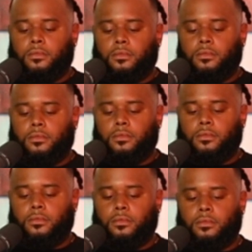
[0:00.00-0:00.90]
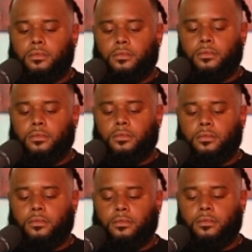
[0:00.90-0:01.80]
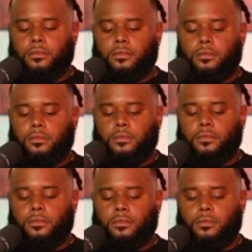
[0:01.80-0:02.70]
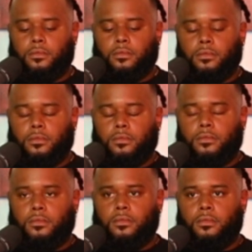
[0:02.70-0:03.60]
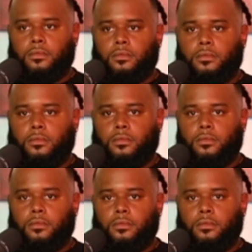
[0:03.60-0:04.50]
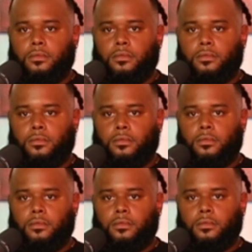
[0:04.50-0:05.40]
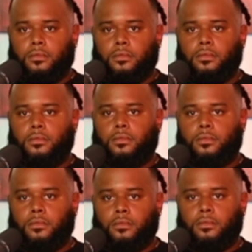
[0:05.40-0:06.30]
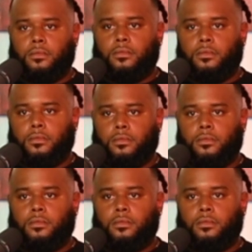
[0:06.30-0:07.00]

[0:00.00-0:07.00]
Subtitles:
(silent)